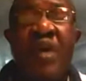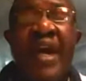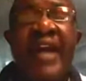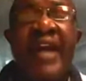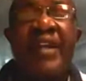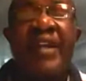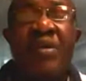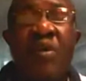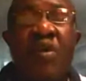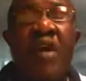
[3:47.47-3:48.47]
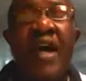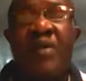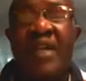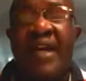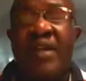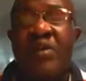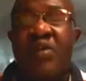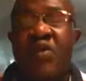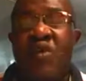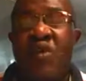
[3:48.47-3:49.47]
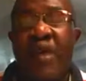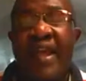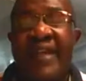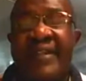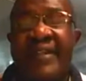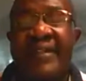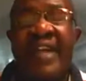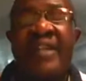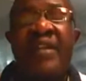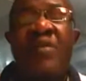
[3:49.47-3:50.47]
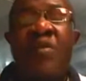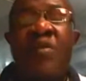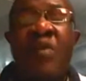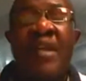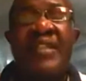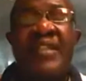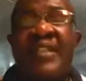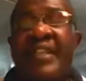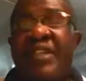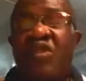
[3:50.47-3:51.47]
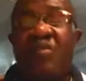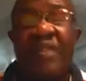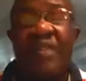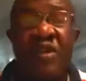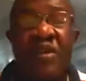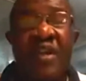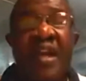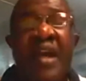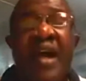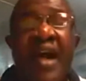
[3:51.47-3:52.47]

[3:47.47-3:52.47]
and go out and do exactly what needed to be done.